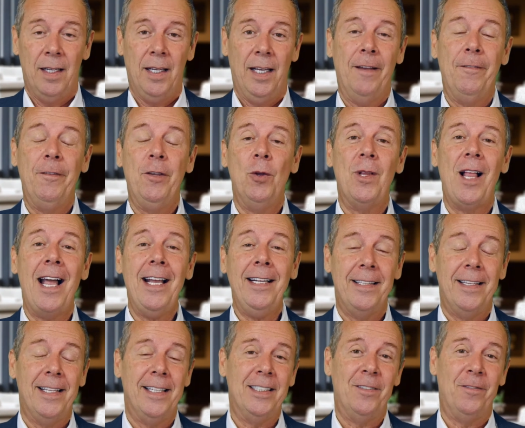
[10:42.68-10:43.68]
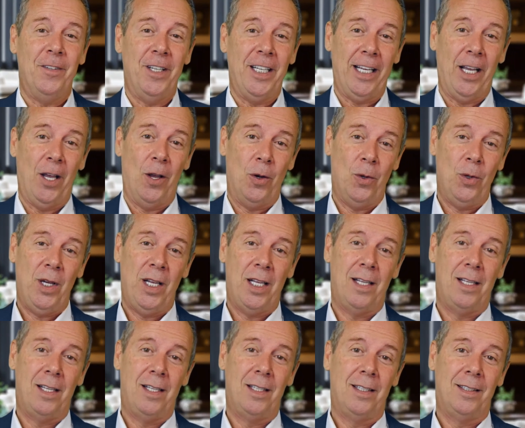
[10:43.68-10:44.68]
If you like this video,
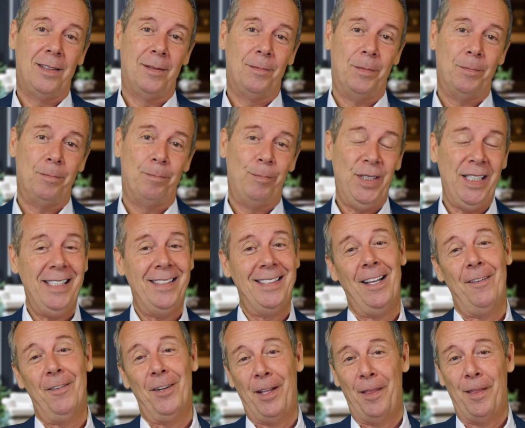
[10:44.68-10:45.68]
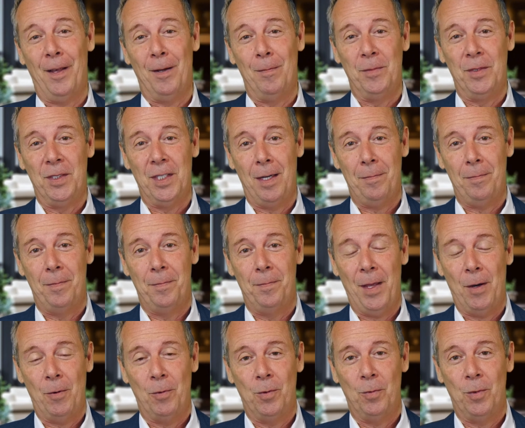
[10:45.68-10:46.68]
please give it a thumbs up.
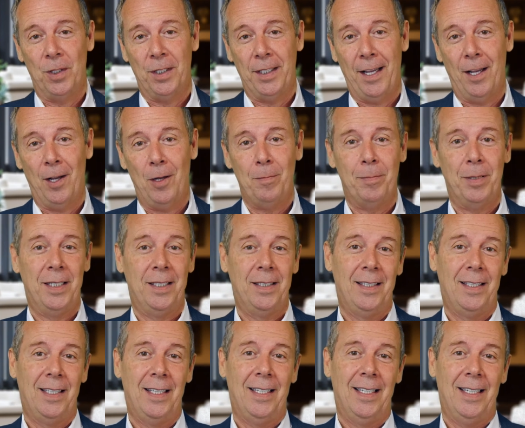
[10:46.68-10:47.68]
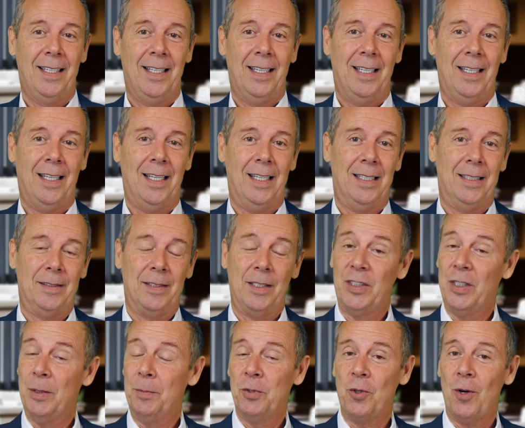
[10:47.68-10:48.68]
That would really help. Uh,
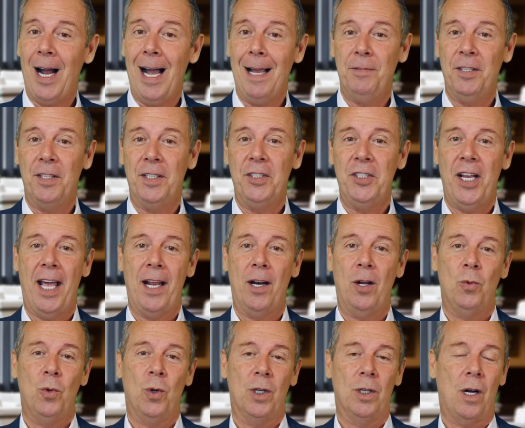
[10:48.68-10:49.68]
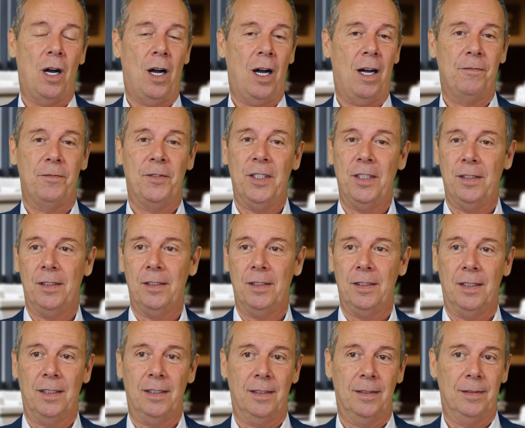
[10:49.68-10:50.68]
subscribe to the channel. We're often
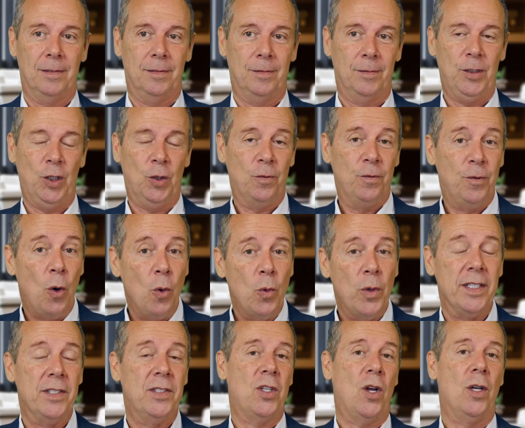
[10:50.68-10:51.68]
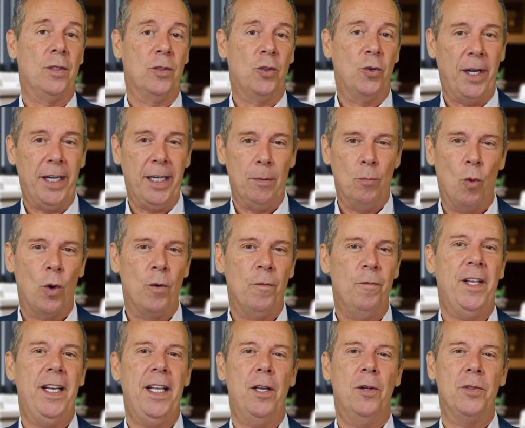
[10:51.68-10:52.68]
uh, you know, focused on creating more
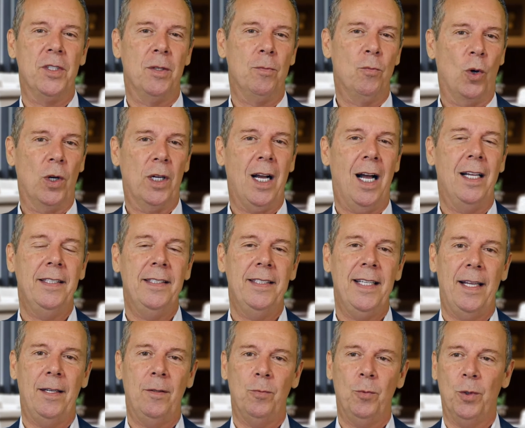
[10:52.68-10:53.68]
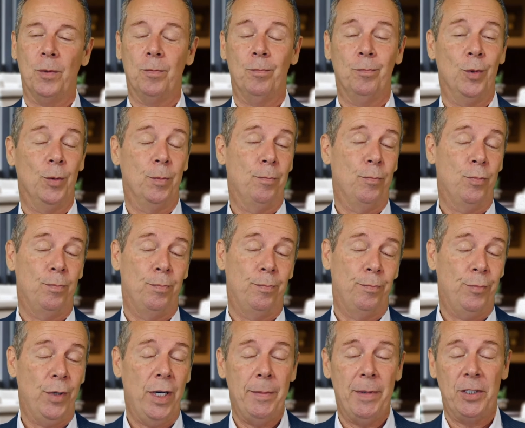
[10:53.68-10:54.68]
videos and more content. We're, we're
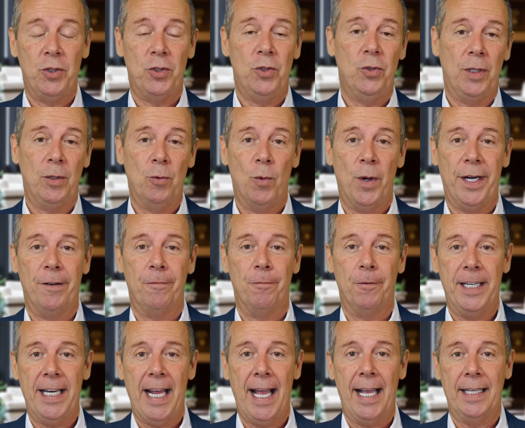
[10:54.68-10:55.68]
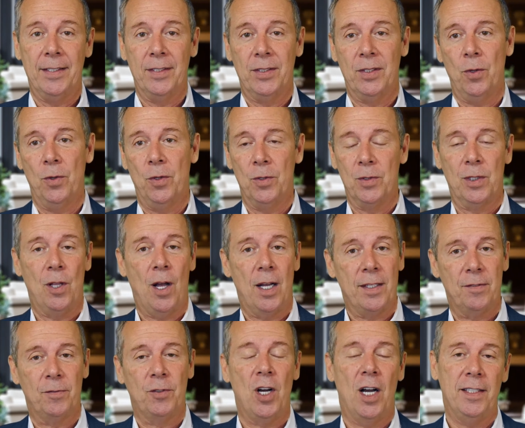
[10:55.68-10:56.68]
pretty much doing one every day. So there's
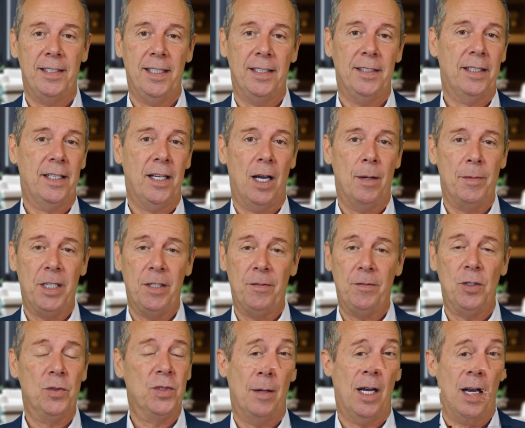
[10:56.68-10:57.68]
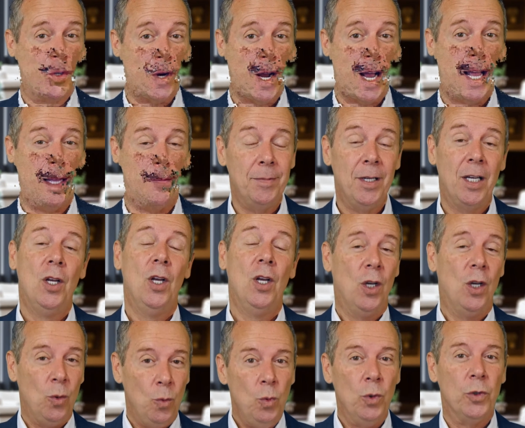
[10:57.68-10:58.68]
lots of content to come. And if you subscribe,
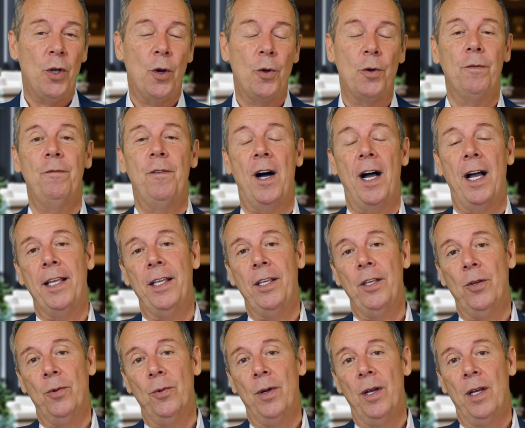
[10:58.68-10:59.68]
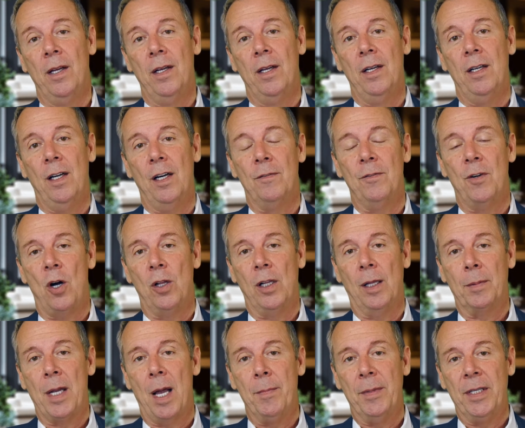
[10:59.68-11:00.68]
we'll notify you of all
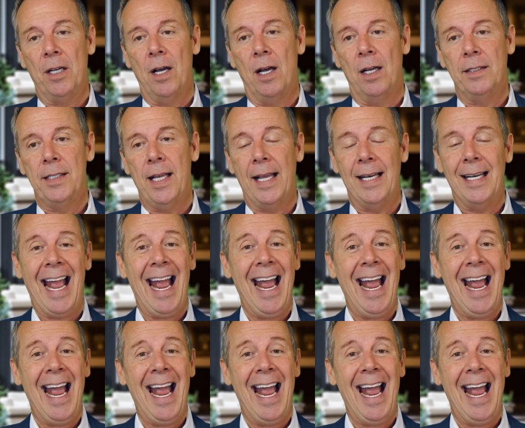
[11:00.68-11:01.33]
upcoming content.